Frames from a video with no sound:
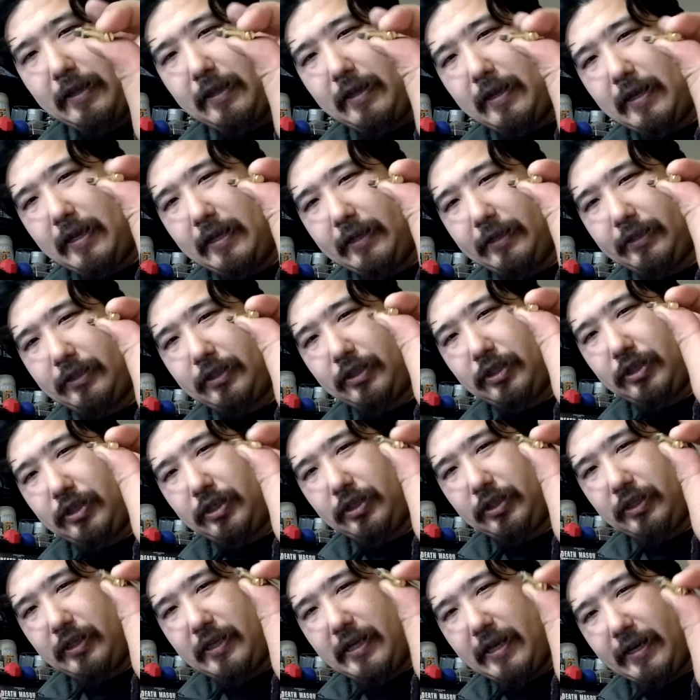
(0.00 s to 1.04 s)
It's
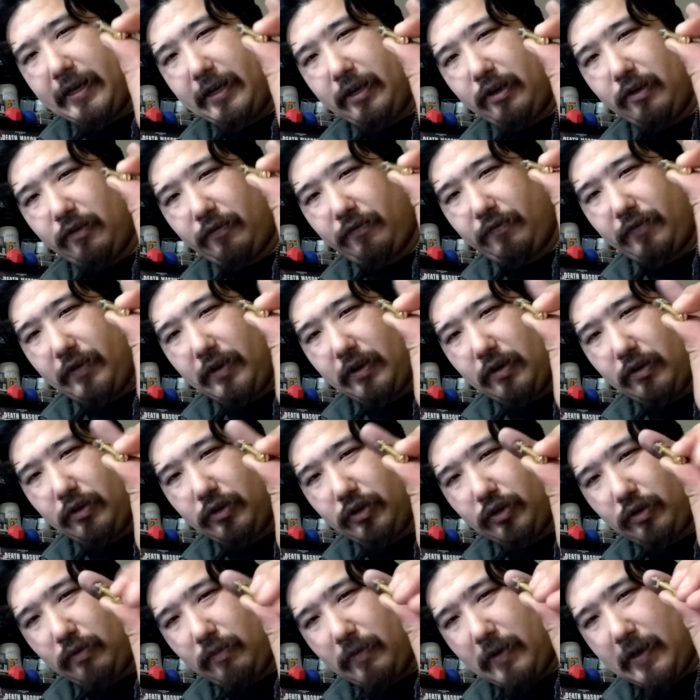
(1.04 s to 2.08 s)
just getting your fingers
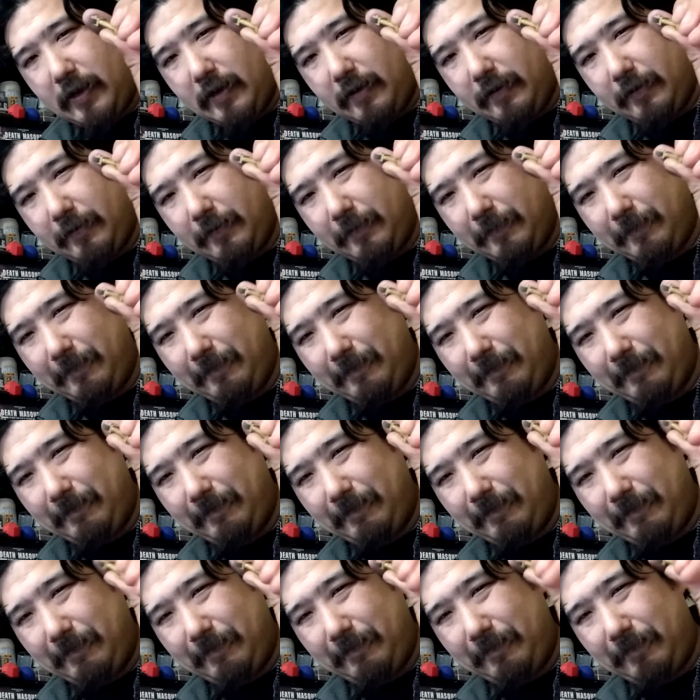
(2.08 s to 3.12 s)
around
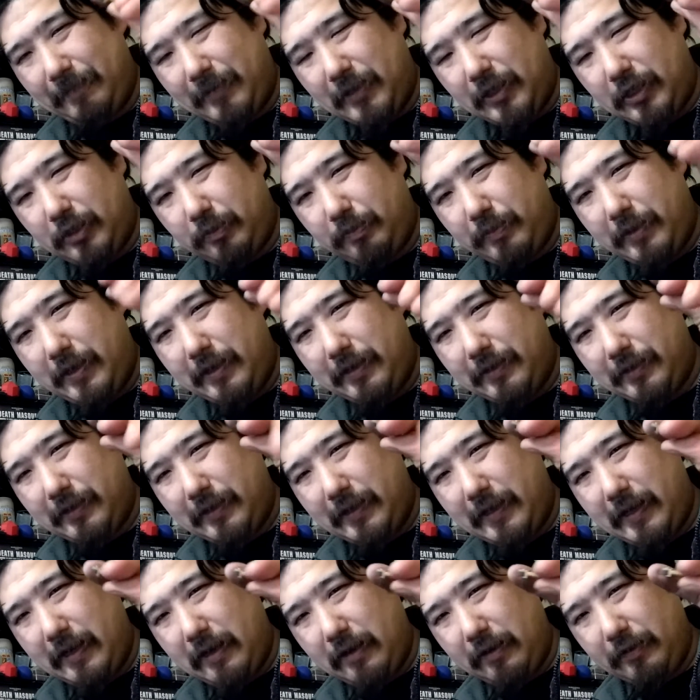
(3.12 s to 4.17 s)
this piece
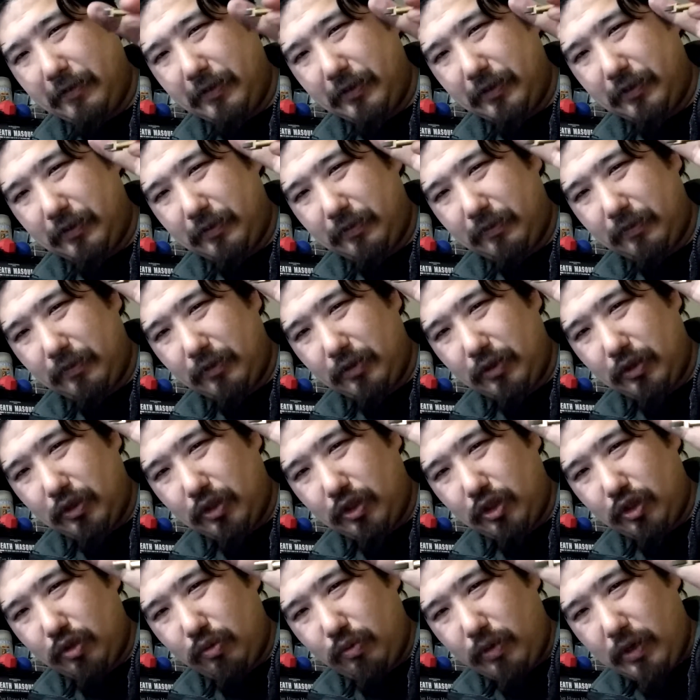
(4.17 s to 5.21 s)
here, this
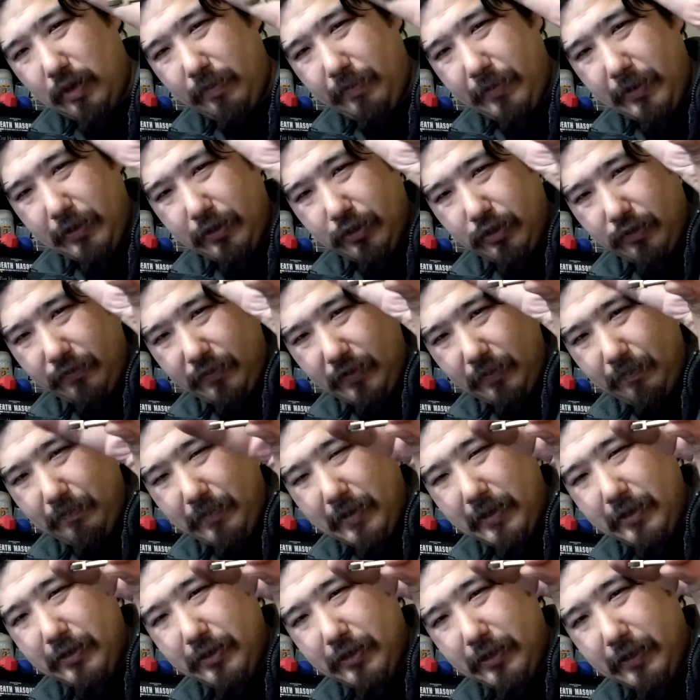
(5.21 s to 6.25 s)
square piece. So if I
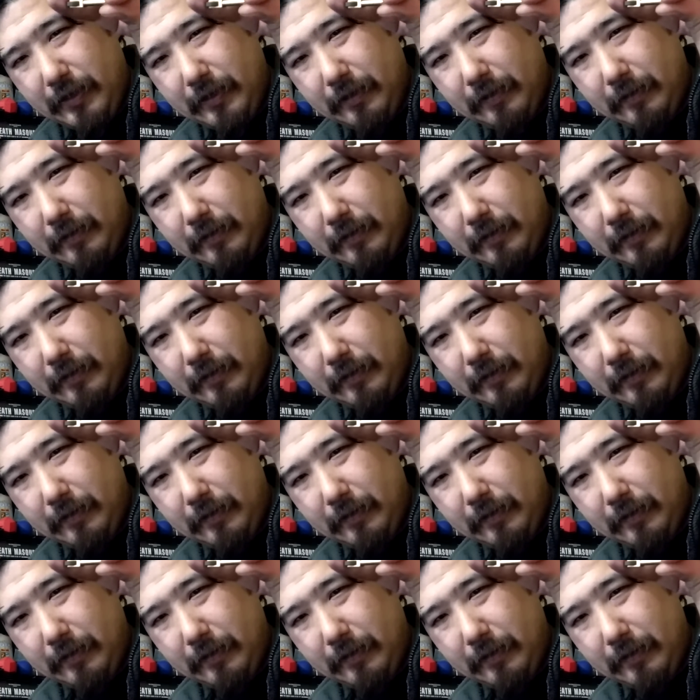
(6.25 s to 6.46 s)
pinch it,